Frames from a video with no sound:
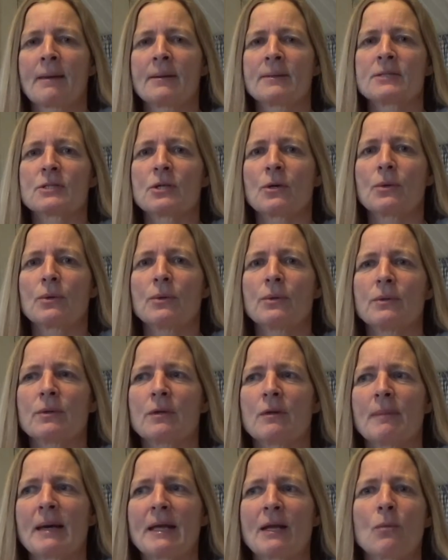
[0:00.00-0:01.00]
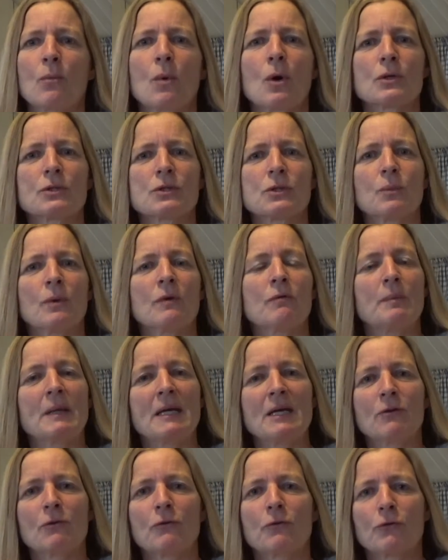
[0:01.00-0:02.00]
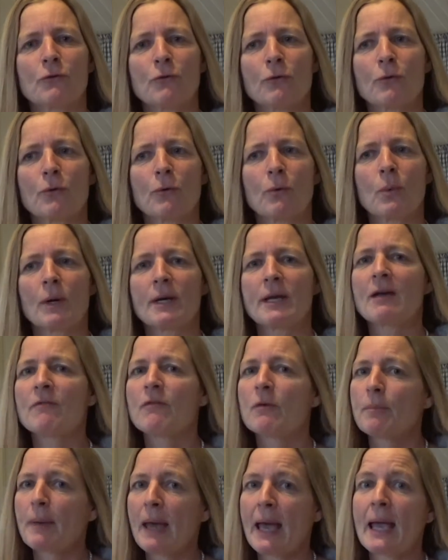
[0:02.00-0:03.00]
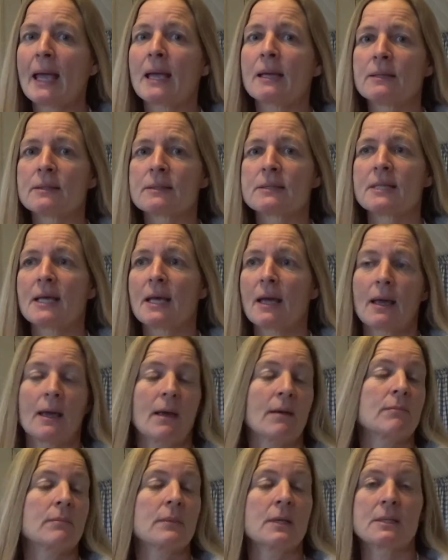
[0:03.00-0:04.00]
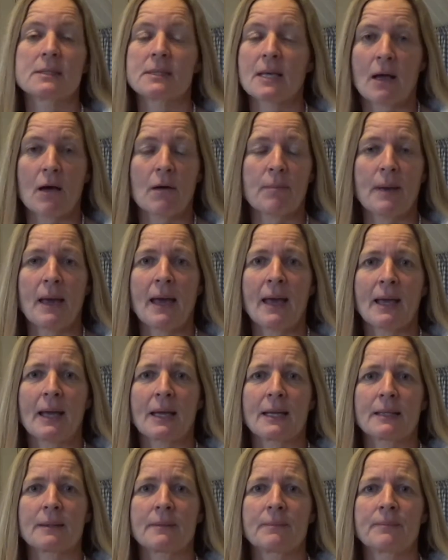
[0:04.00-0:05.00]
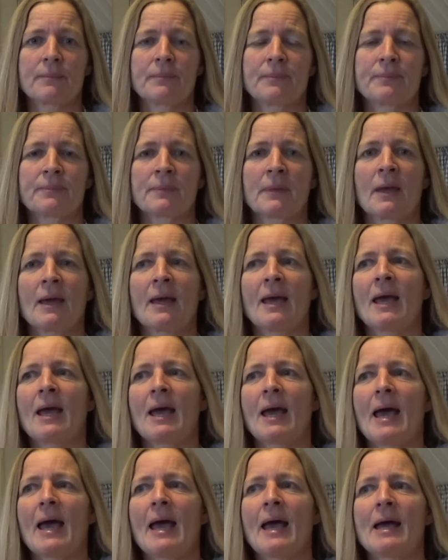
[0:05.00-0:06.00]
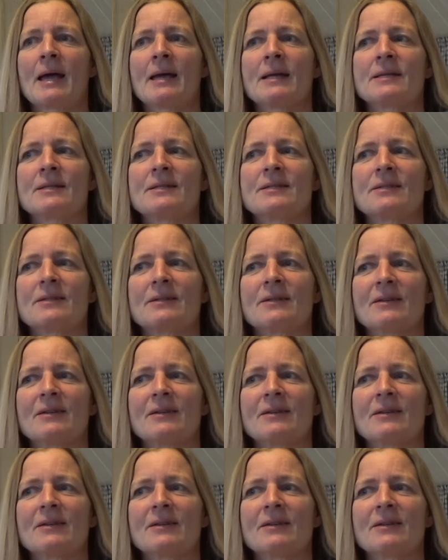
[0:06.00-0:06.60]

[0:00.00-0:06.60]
So no matter what we've been through, whatever pain is there is our pain. And